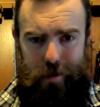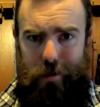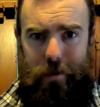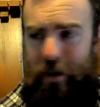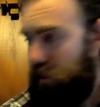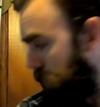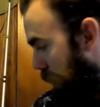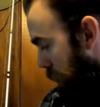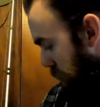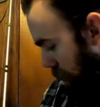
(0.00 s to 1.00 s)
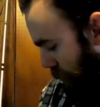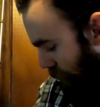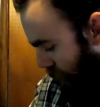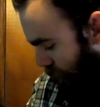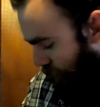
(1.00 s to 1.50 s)
you don't need to be
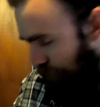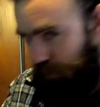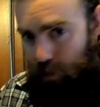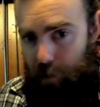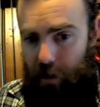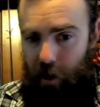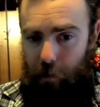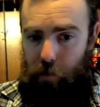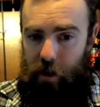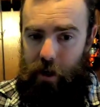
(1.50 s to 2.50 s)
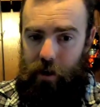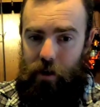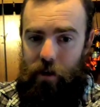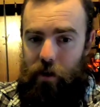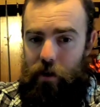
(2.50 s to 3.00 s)
using 40-pound braid